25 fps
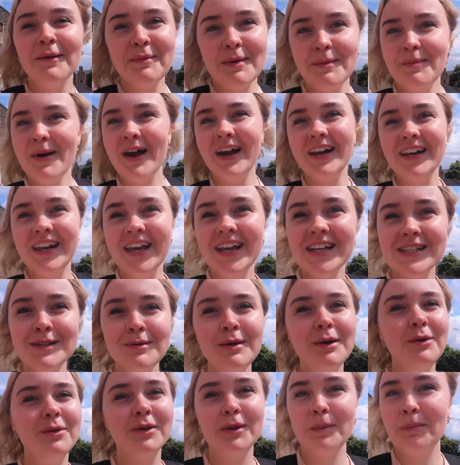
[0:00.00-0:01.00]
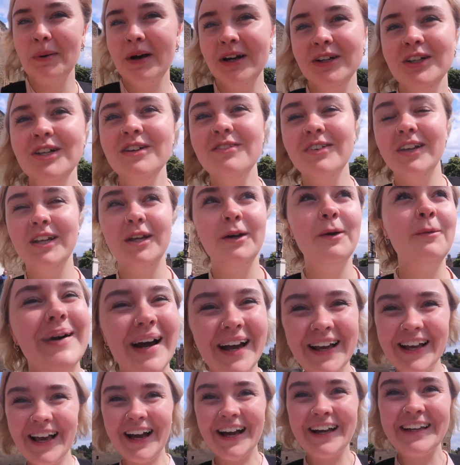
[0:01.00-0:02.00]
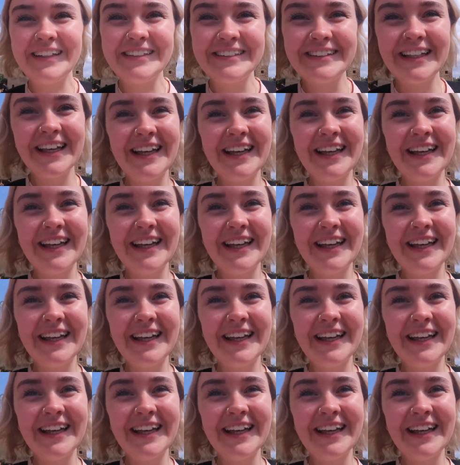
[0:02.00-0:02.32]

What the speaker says: I'll be back next week with a brand new video. Bye guys.